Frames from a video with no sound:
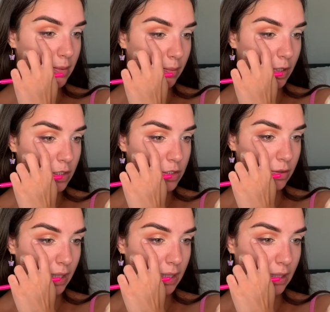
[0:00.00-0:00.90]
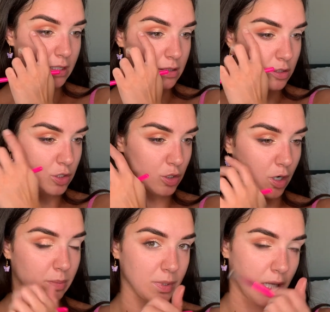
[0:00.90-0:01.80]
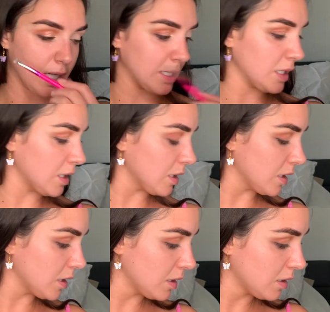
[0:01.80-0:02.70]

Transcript: I'm gonna do like a nice sharp line here.